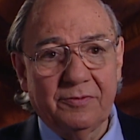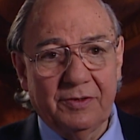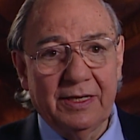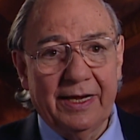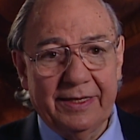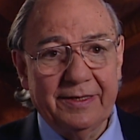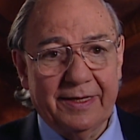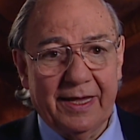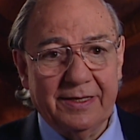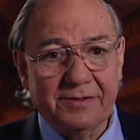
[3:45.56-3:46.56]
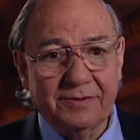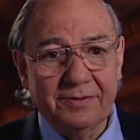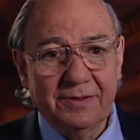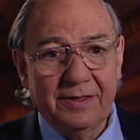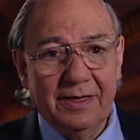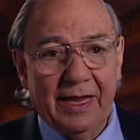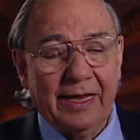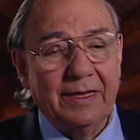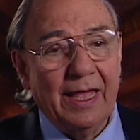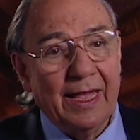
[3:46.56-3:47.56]
related to cancer.
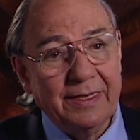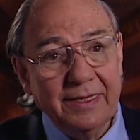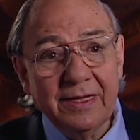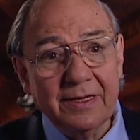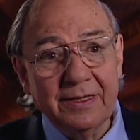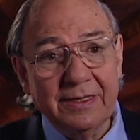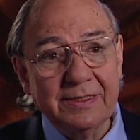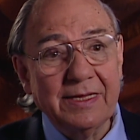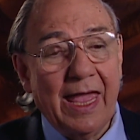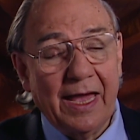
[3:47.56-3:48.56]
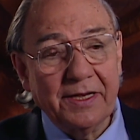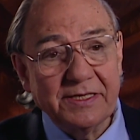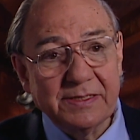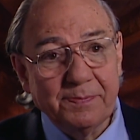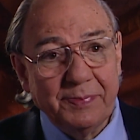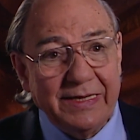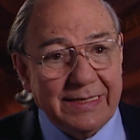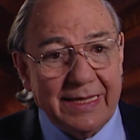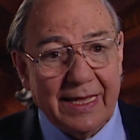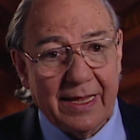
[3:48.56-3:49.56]
And the idea is how to
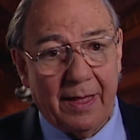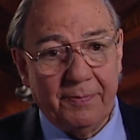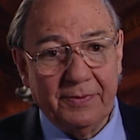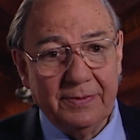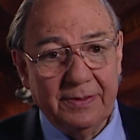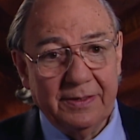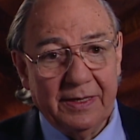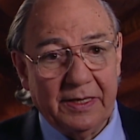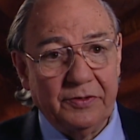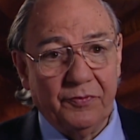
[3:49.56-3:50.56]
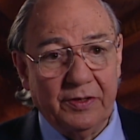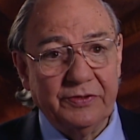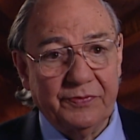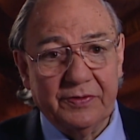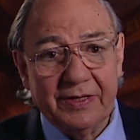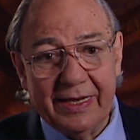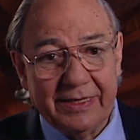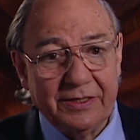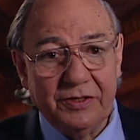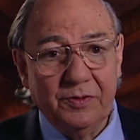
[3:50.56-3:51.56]
speed that up and transfer that
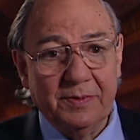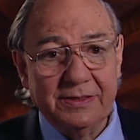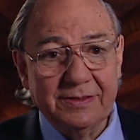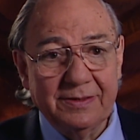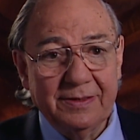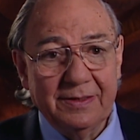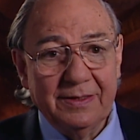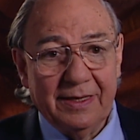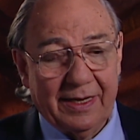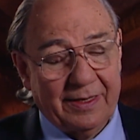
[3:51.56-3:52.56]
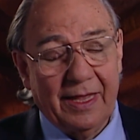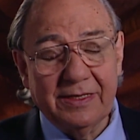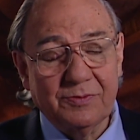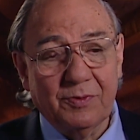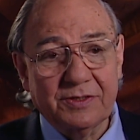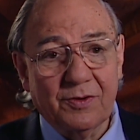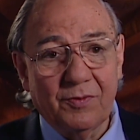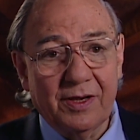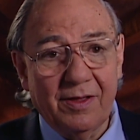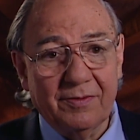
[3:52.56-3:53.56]
into humans. And that's what's
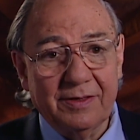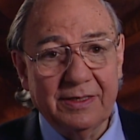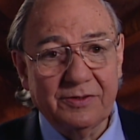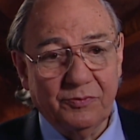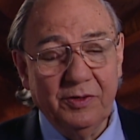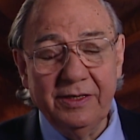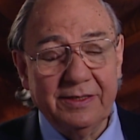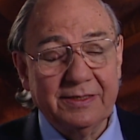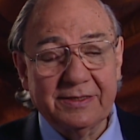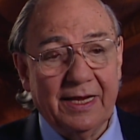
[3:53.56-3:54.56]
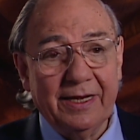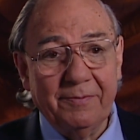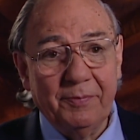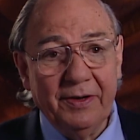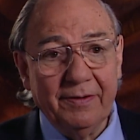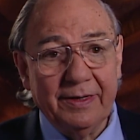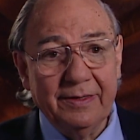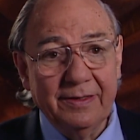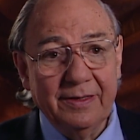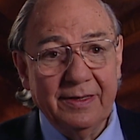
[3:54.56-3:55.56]
going on. It's really an exciting
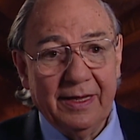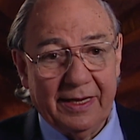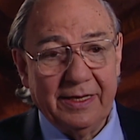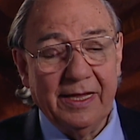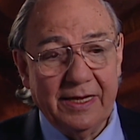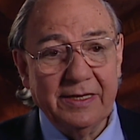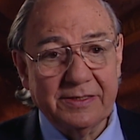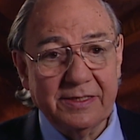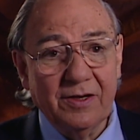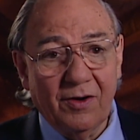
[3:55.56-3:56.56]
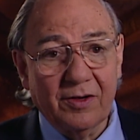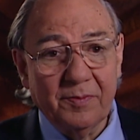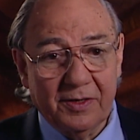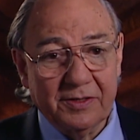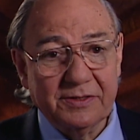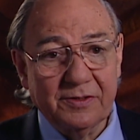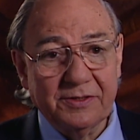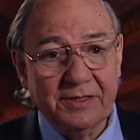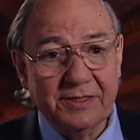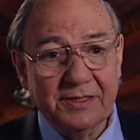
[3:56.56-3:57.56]
period. And the AACR, the American
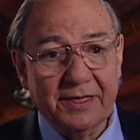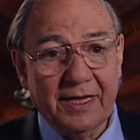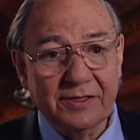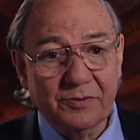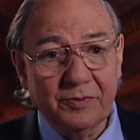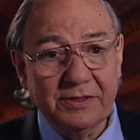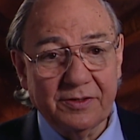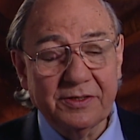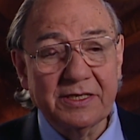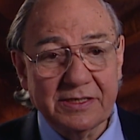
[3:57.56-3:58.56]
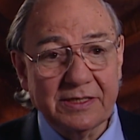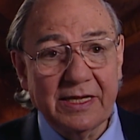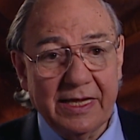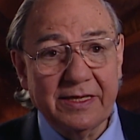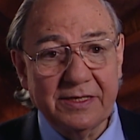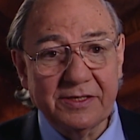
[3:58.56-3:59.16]
Association of Cancer Research, has led